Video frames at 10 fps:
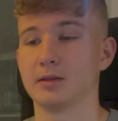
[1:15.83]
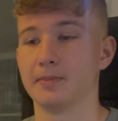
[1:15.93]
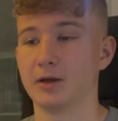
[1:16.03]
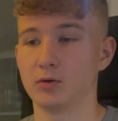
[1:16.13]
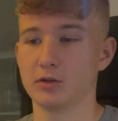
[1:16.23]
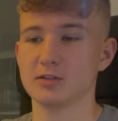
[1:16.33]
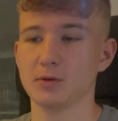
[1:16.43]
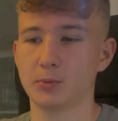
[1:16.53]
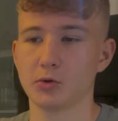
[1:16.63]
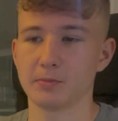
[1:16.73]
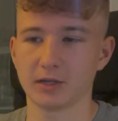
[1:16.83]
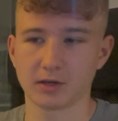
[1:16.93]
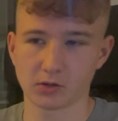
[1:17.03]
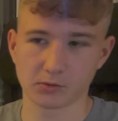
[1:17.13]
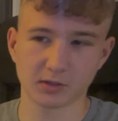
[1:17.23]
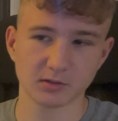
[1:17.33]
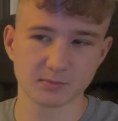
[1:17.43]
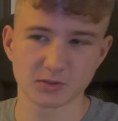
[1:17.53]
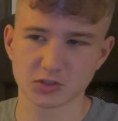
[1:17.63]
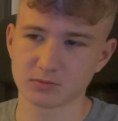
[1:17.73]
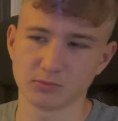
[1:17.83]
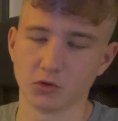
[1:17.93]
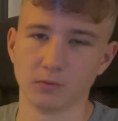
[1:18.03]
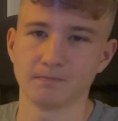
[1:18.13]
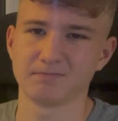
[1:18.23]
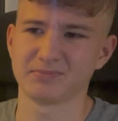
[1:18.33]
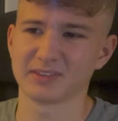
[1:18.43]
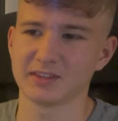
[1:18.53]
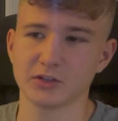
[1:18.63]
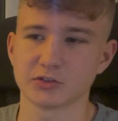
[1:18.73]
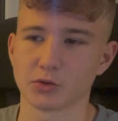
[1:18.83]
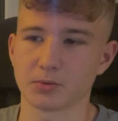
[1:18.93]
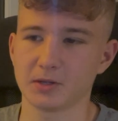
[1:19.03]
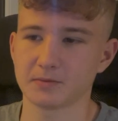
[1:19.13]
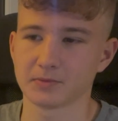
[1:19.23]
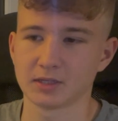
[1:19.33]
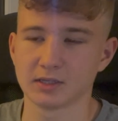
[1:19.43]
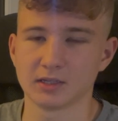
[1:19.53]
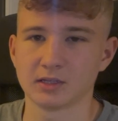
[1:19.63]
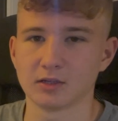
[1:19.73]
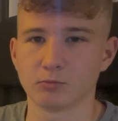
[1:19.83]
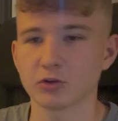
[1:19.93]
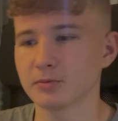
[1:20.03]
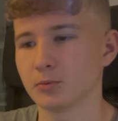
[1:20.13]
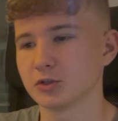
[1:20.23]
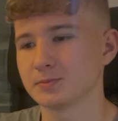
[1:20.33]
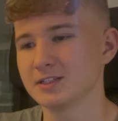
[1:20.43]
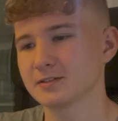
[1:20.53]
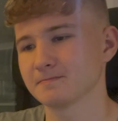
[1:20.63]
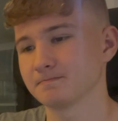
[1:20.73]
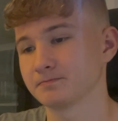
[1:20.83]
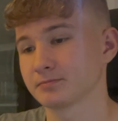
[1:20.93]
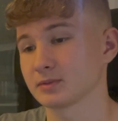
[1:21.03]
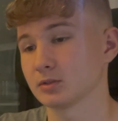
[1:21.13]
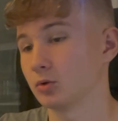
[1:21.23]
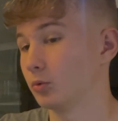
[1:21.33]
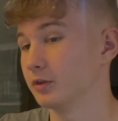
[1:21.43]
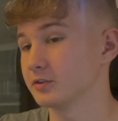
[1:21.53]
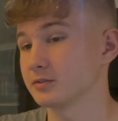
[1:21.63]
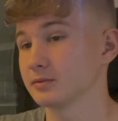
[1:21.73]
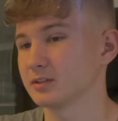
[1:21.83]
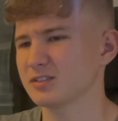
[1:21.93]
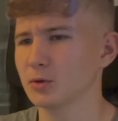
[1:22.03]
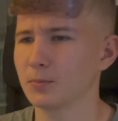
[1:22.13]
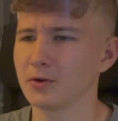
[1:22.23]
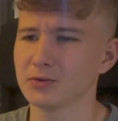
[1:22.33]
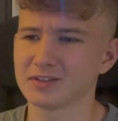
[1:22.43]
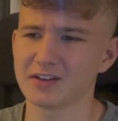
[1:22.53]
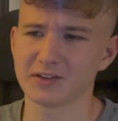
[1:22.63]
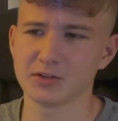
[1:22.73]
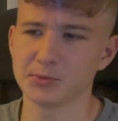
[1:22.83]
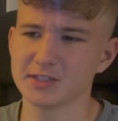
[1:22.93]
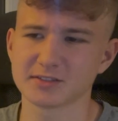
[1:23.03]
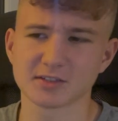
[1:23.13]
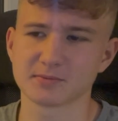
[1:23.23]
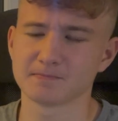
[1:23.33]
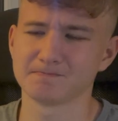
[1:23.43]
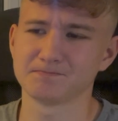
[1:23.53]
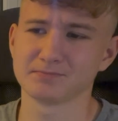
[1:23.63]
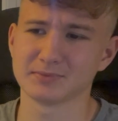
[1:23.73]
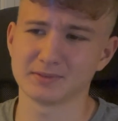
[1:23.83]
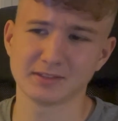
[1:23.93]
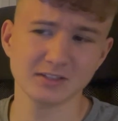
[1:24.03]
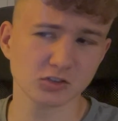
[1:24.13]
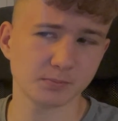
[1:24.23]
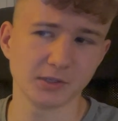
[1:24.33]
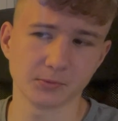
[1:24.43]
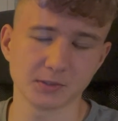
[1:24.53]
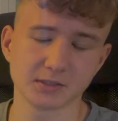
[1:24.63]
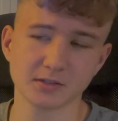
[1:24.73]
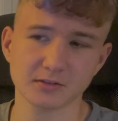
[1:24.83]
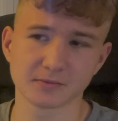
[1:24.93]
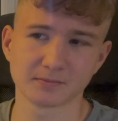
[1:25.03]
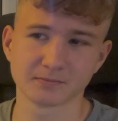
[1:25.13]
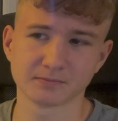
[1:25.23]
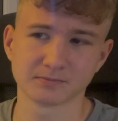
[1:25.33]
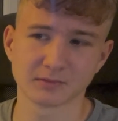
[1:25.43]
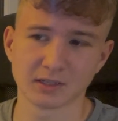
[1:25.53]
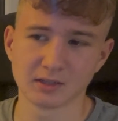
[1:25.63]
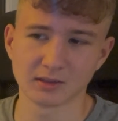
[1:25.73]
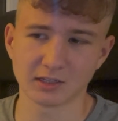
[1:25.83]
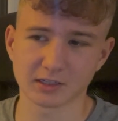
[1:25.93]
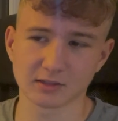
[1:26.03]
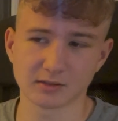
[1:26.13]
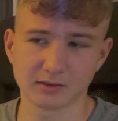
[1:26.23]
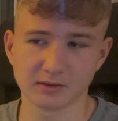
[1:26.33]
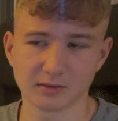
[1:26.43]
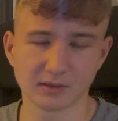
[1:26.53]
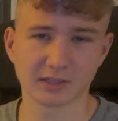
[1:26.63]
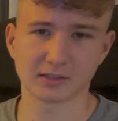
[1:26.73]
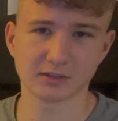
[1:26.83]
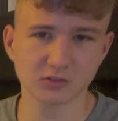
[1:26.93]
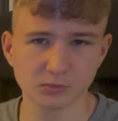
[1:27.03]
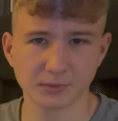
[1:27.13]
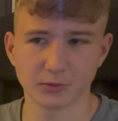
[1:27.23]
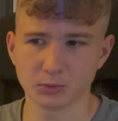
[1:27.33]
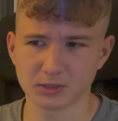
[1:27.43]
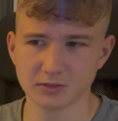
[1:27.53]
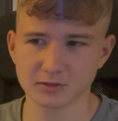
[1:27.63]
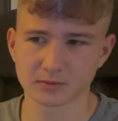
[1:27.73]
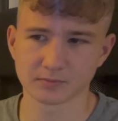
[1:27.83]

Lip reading: Now, is my opponent making any threat in this position? No, there's no threat. What's my worst piece? Oh, this. Does my opponent have any weaknesses? This could be a weakness. Like this could be a weakness.